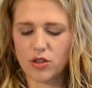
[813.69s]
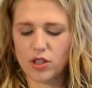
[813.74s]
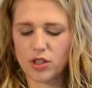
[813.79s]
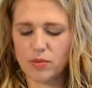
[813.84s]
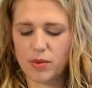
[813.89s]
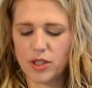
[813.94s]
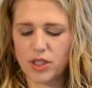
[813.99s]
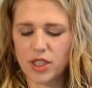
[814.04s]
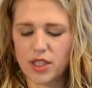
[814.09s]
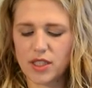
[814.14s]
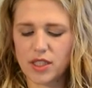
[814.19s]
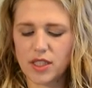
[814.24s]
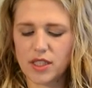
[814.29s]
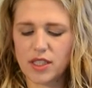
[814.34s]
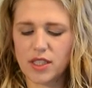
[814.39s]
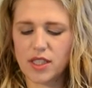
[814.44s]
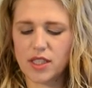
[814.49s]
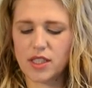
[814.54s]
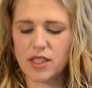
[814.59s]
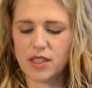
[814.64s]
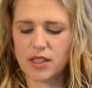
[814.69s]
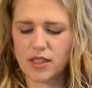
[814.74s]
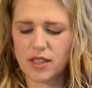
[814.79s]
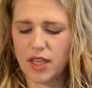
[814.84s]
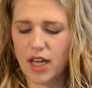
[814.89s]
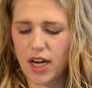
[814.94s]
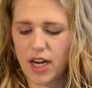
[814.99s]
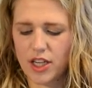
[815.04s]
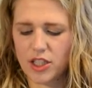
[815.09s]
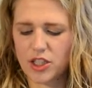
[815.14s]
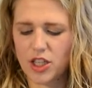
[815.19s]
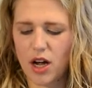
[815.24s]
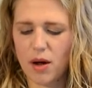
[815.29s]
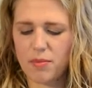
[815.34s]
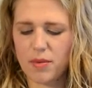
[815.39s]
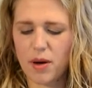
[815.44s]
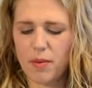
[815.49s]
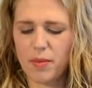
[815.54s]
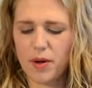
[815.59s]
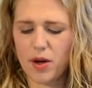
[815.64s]
especially since this is getting
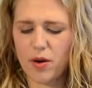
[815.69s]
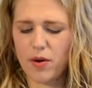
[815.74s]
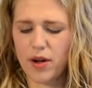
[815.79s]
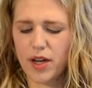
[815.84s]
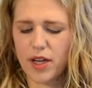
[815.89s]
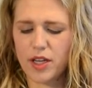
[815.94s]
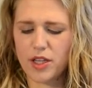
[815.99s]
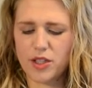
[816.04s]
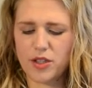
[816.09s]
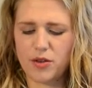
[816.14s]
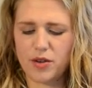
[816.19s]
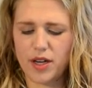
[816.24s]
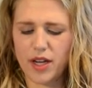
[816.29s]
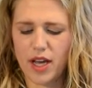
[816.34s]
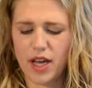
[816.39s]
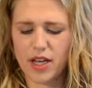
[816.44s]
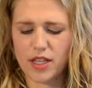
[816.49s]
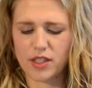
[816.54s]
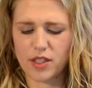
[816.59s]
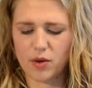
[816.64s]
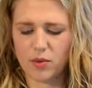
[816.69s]
chopped up and going into tuna cakes.